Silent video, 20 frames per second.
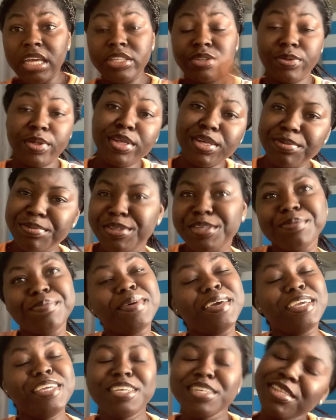Welcome to
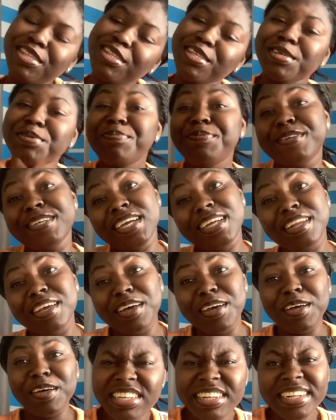my YouTube
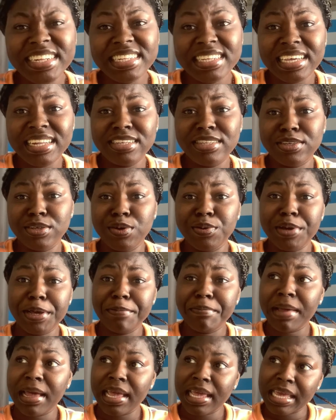channel. I decided to go
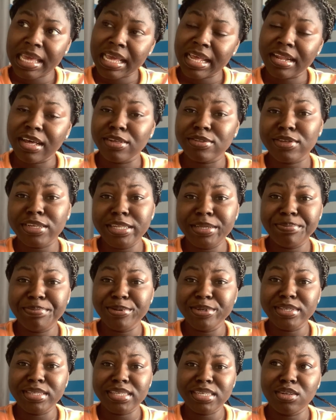M I A and I was only
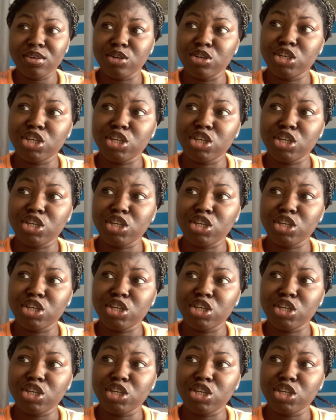posting on